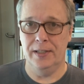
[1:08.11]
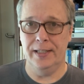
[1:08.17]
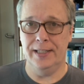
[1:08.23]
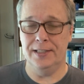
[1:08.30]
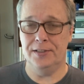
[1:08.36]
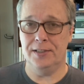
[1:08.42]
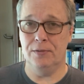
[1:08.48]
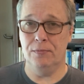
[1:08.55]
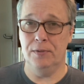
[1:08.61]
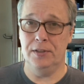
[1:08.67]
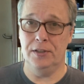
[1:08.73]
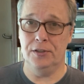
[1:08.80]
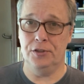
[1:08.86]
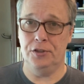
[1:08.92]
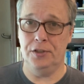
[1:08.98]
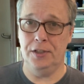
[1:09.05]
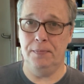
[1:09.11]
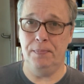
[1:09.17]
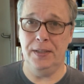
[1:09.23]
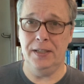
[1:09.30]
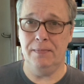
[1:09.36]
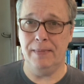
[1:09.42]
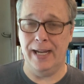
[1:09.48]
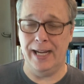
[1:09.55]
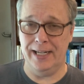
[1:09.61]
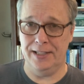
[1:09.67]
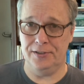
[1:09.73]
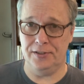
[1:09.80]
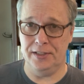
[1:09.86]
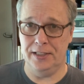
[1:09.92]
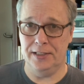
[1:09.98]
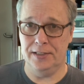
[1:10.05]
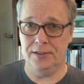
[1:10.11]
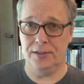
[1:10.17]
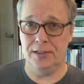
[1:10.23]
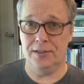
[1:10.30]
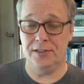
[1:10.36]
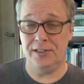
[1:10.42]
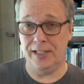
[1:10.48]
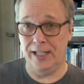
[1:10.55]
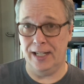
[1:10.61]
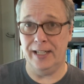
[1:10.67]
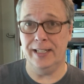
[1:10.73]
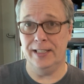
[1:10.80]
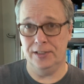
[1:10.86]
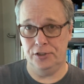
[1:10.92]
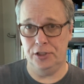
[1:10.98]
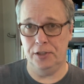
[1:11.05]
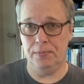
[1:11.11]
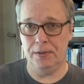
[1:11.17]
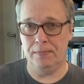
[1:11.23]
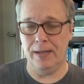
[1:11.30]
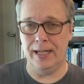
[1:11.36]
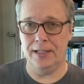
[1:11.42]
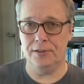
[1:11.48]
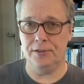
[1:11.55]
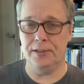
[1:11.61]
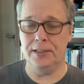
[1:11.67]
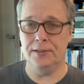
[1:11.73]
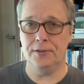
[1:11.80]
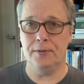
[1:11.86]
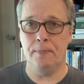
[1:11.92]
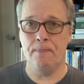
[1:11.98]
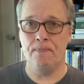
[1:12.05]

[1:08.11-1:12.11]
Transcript: is that when you're shipping magazines, selling and shipping magazines,